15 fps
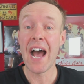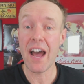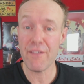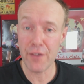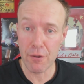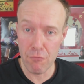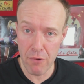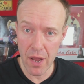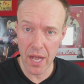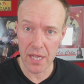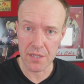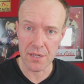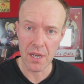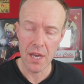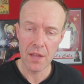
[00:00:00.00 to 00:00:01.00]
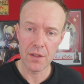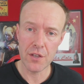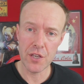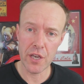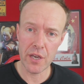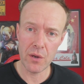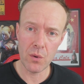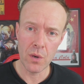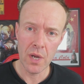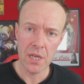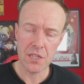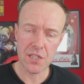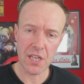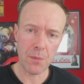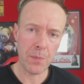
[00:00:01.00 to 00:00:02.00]
Having read the new
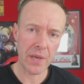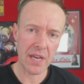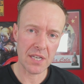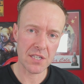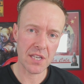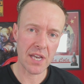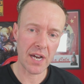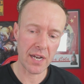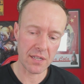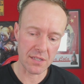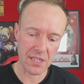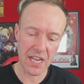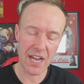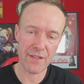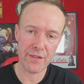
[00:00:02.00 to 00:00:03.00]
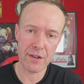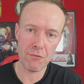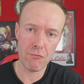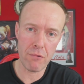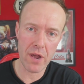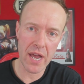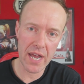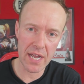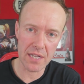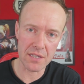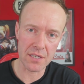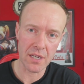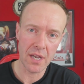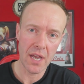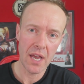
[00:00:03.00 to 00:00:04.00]
CPS guidance, having read